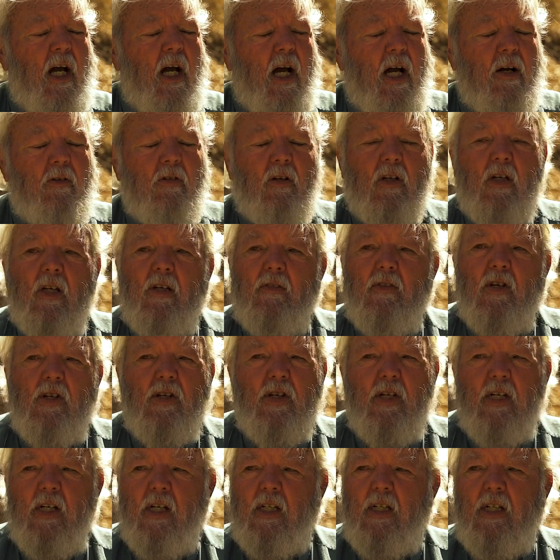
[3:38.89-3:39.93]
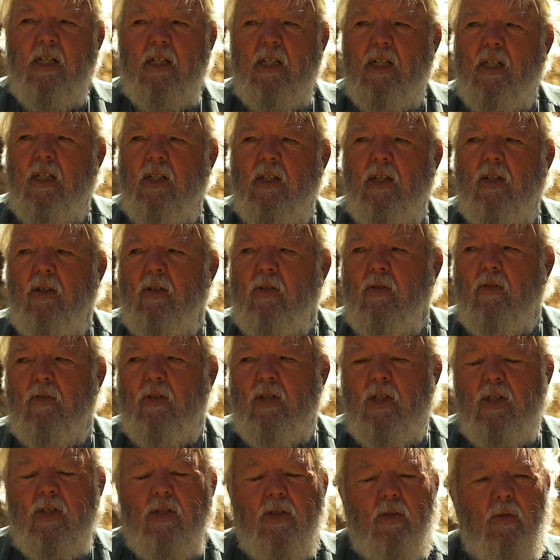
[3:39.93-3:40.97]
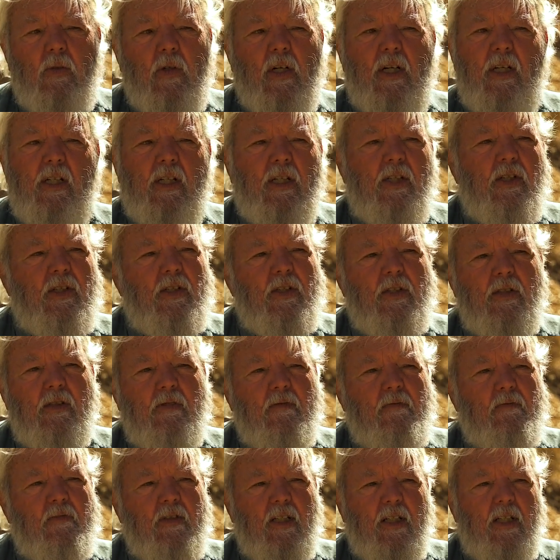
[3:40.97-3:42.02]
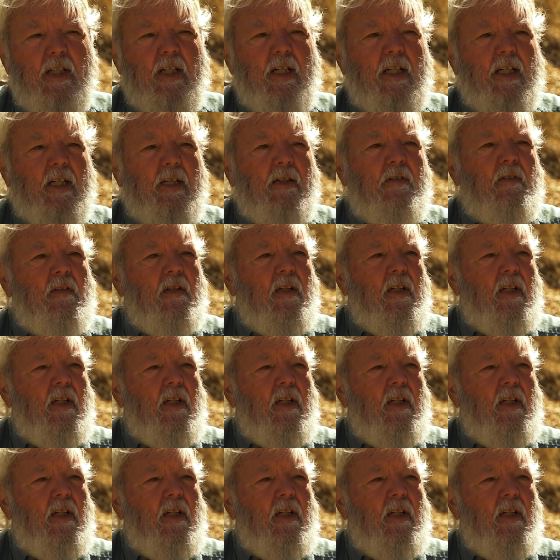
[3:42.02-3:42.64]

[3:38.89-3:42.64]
I would love to see it continue just the way it is today